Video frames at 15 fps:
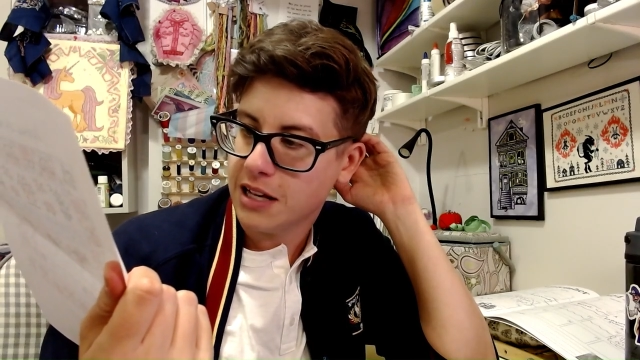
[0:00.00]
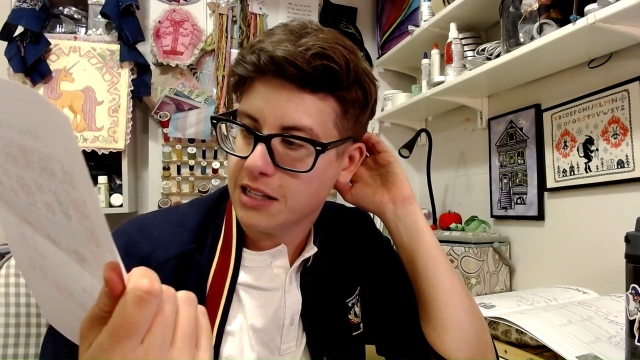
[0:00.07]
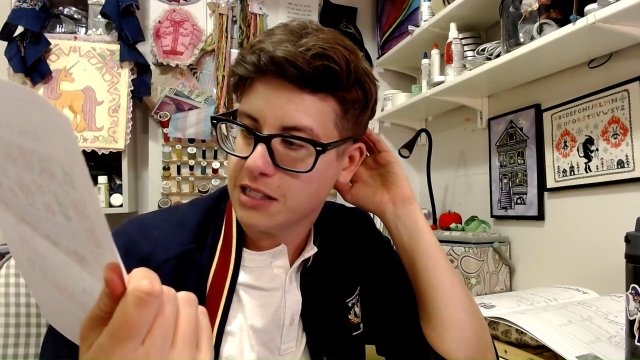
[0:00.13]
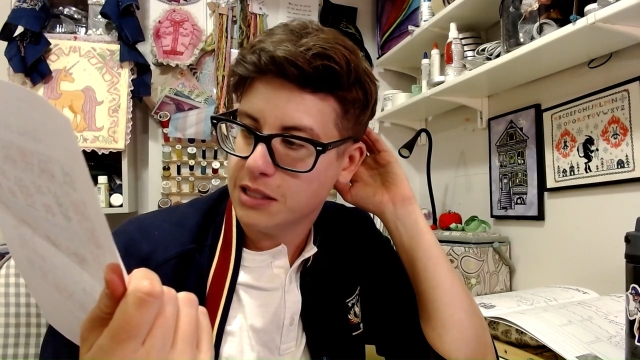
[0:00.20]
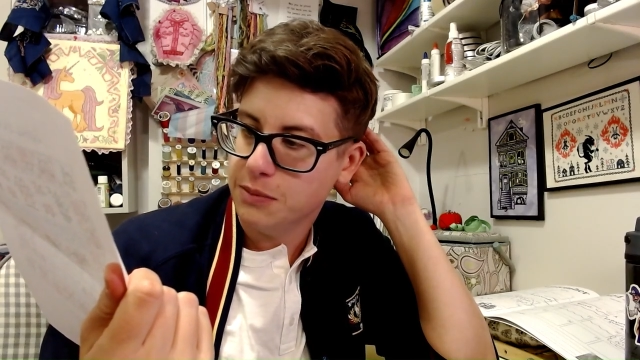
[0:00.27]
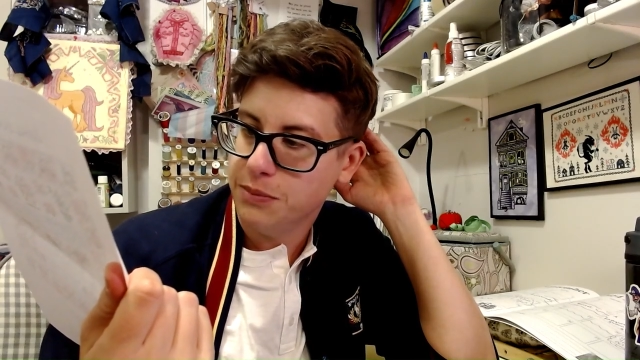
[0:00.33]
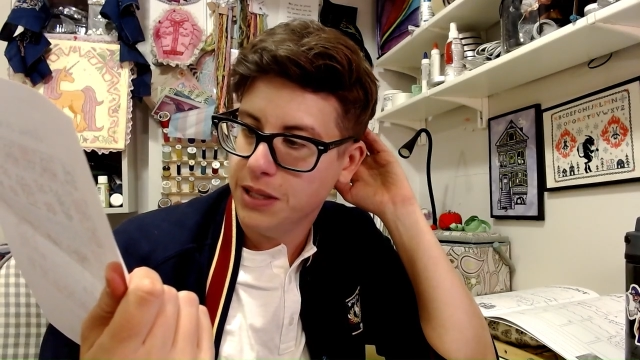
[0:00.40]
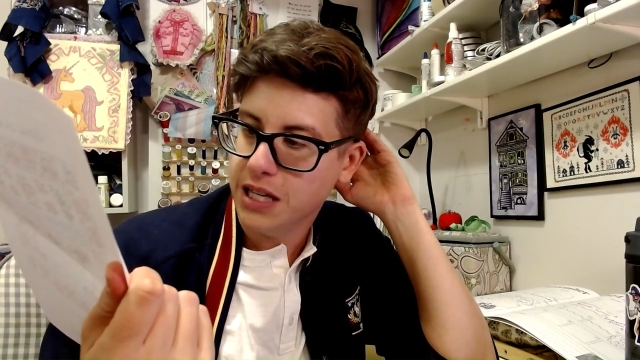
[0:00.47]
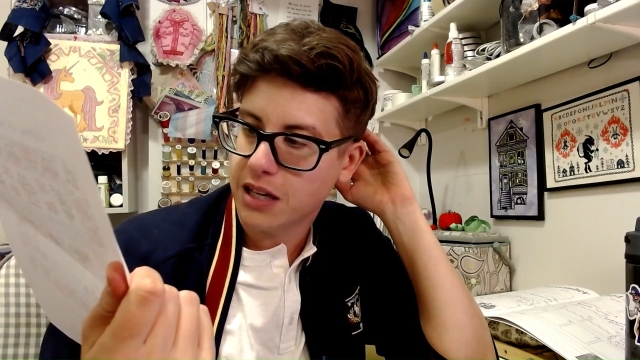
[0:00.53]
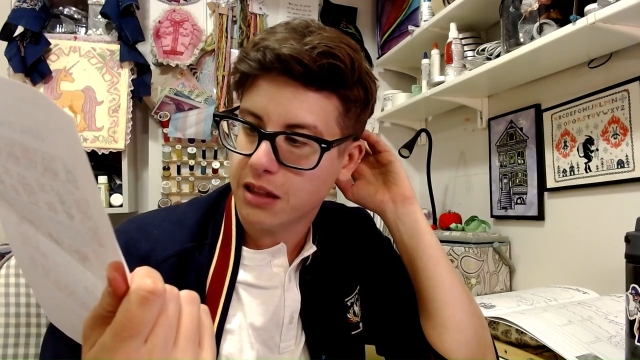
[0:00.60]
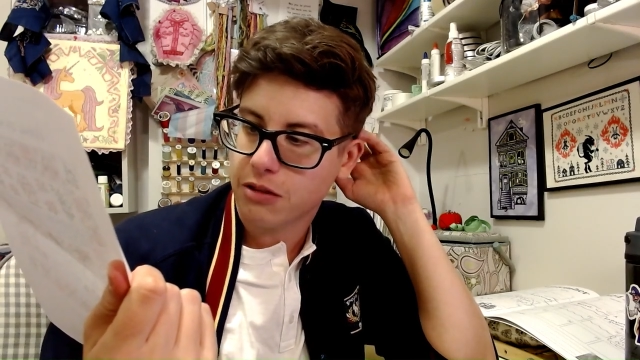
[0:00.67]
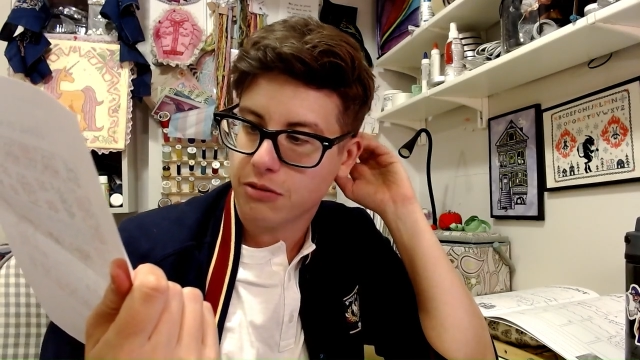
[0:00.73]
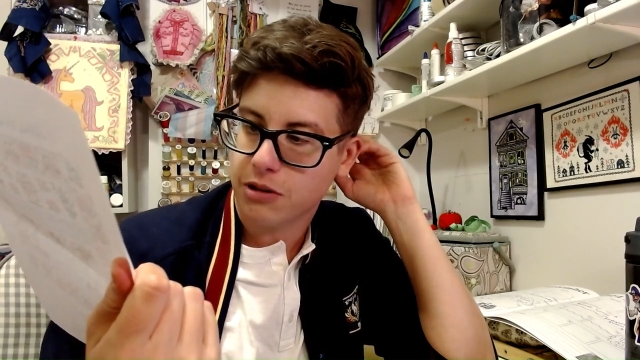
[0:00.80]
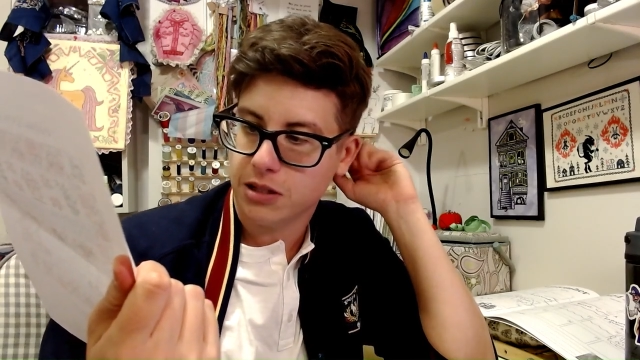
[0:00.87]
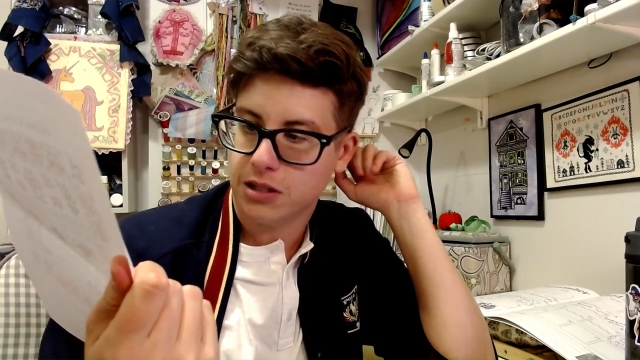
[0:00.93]
his beak
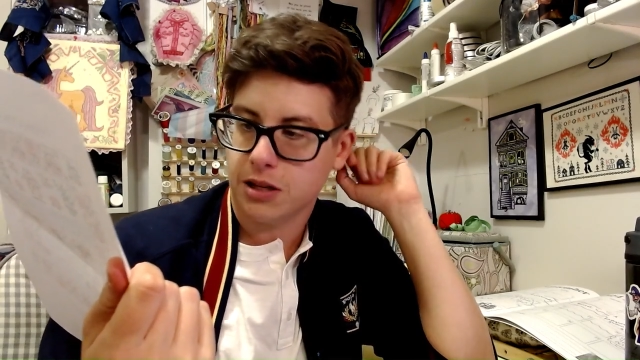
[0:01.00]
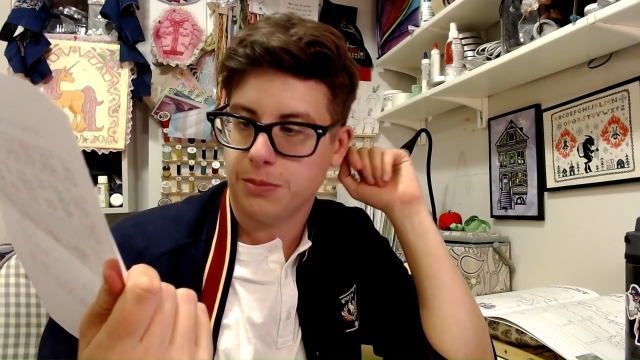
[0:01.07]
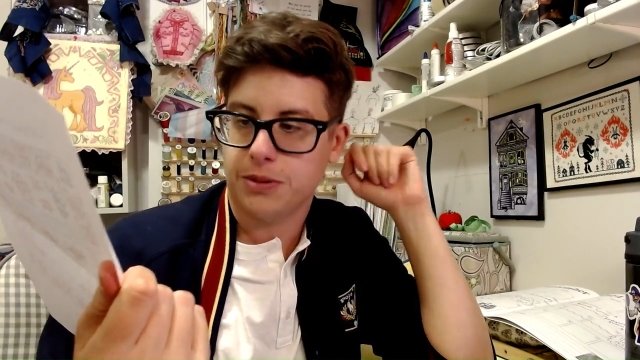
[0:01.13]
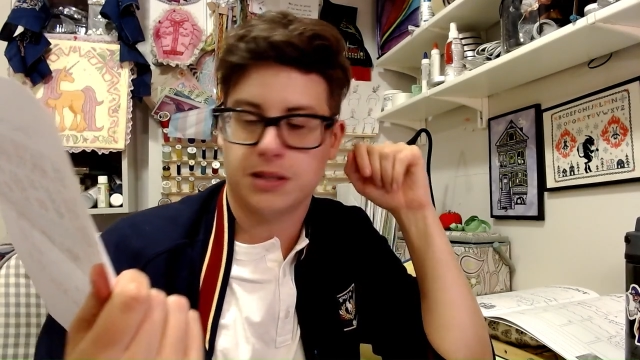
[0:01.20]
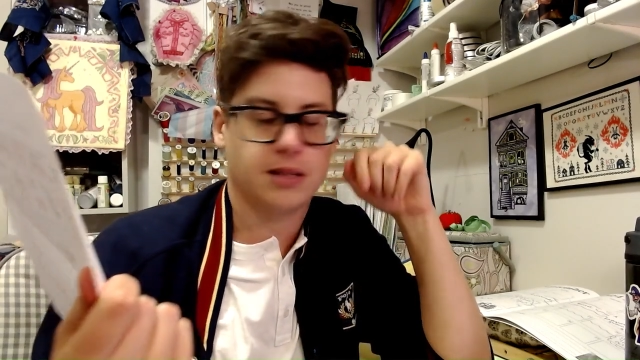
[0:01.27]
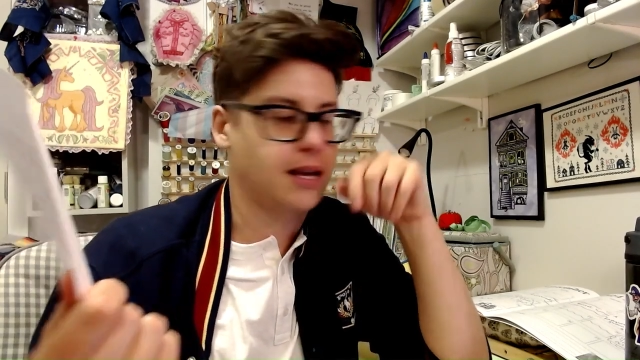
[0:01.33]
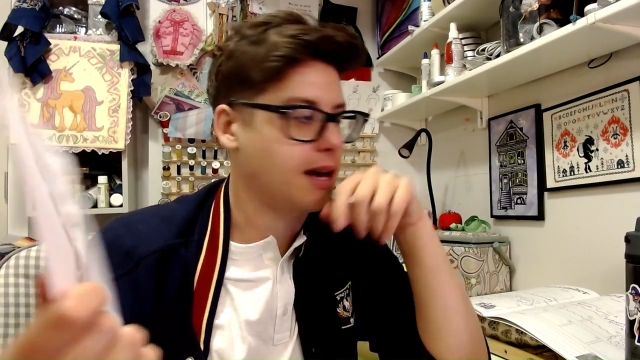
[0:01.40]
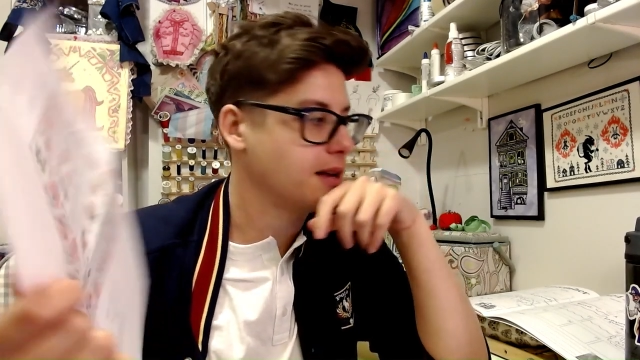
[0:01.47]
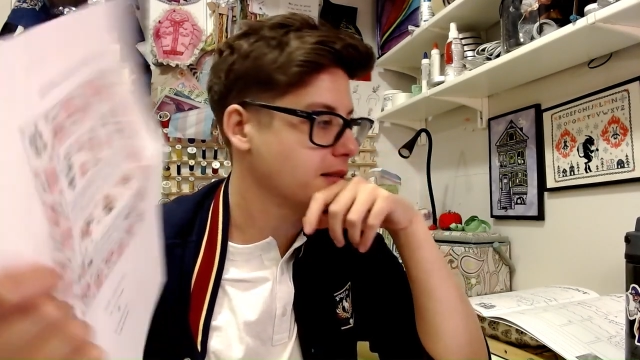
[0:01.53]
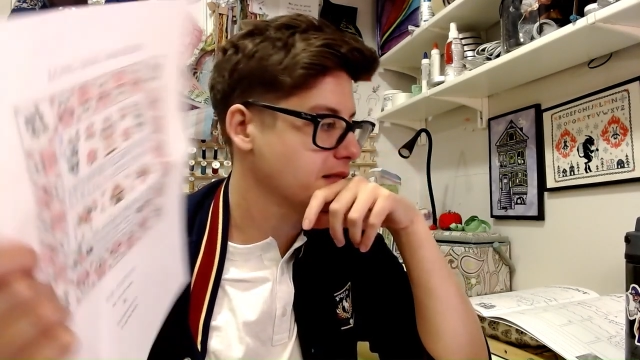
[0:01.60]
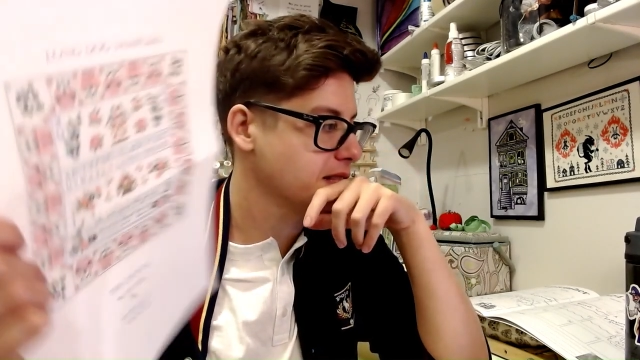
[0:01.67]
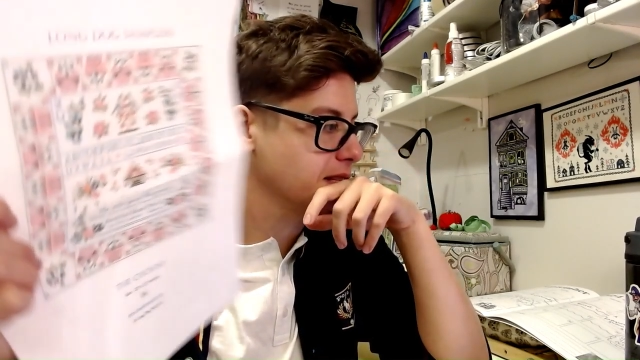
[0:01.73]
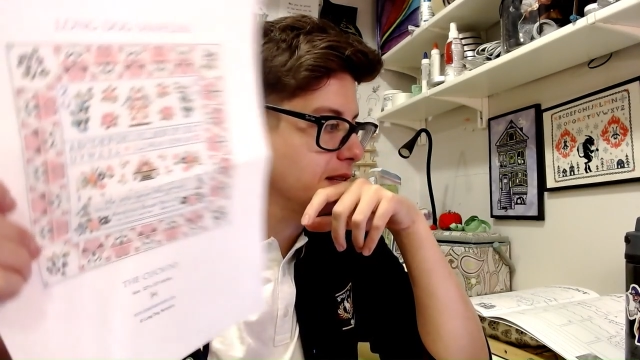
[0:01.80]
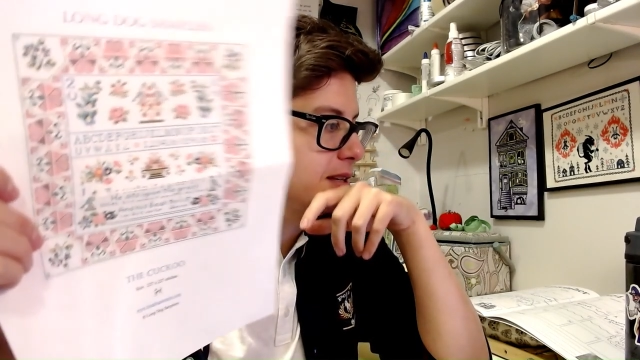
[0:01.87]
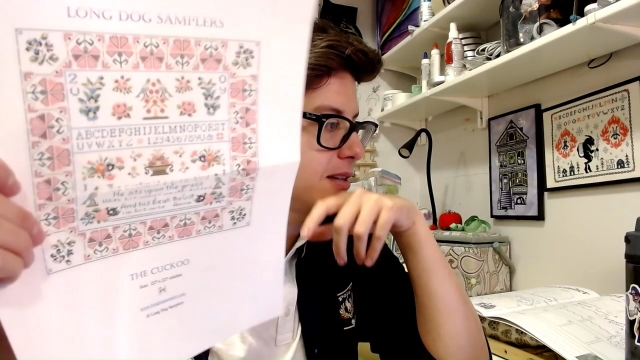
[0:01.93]
thrust up his ass.